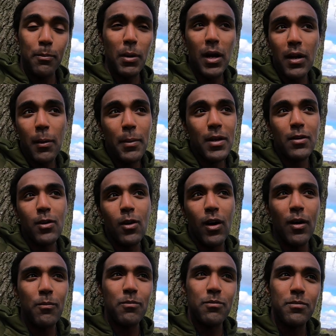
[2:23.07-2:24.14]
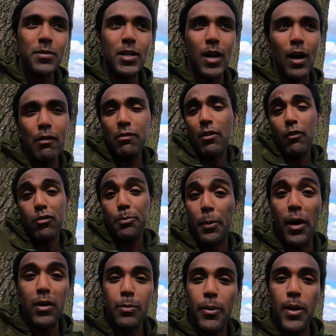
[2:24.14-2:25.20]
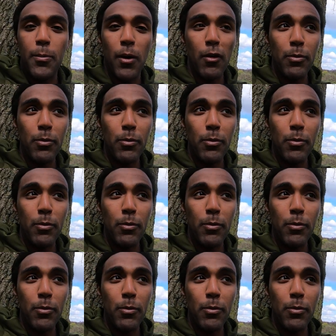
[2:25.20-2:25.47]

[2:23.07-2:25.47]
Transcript: But I mean, look, I've sparred people.